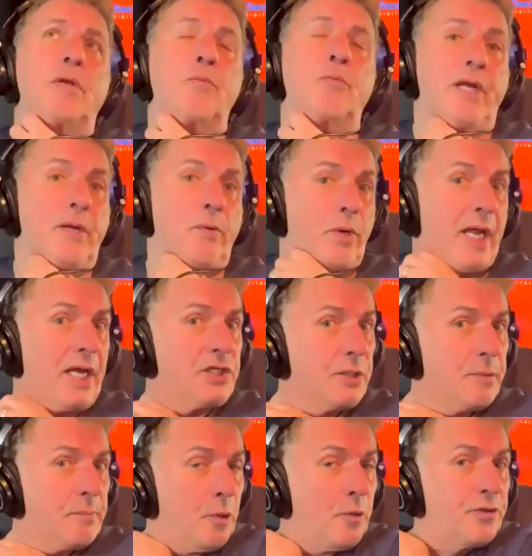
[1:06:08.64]
we we
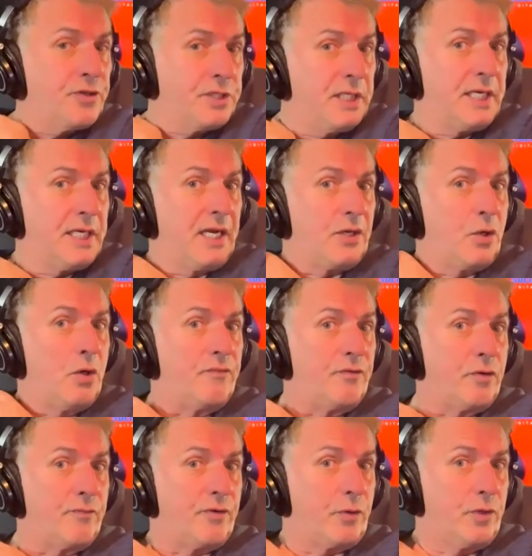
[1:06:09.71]
actually both did get
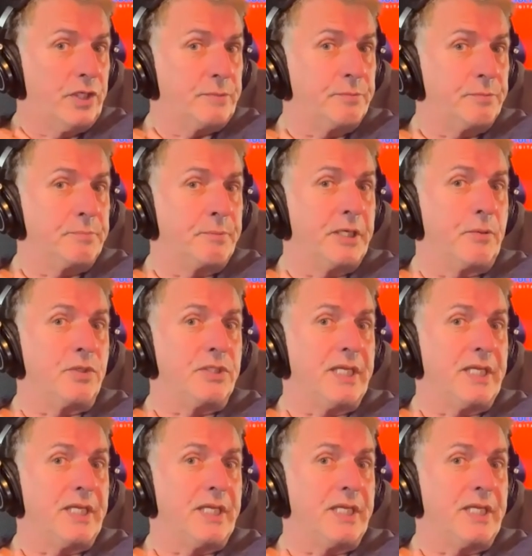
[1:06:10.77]
COVID over Christmas, but it was